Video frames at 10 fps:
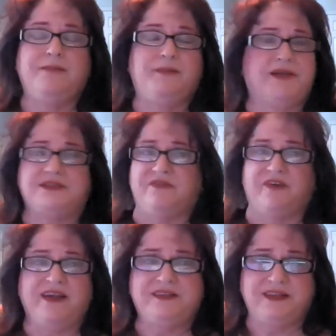because if
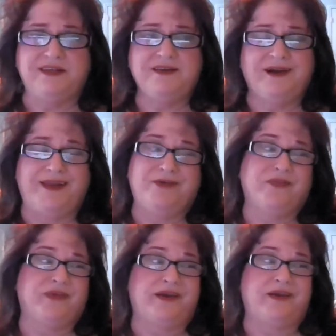I didn't, I
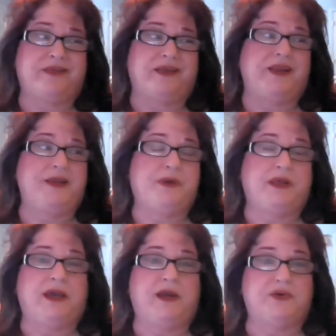don't think that anybody
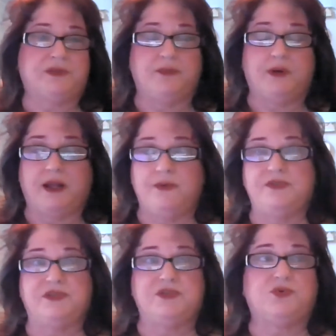cares that when I
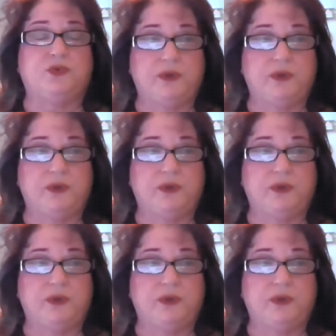was in school,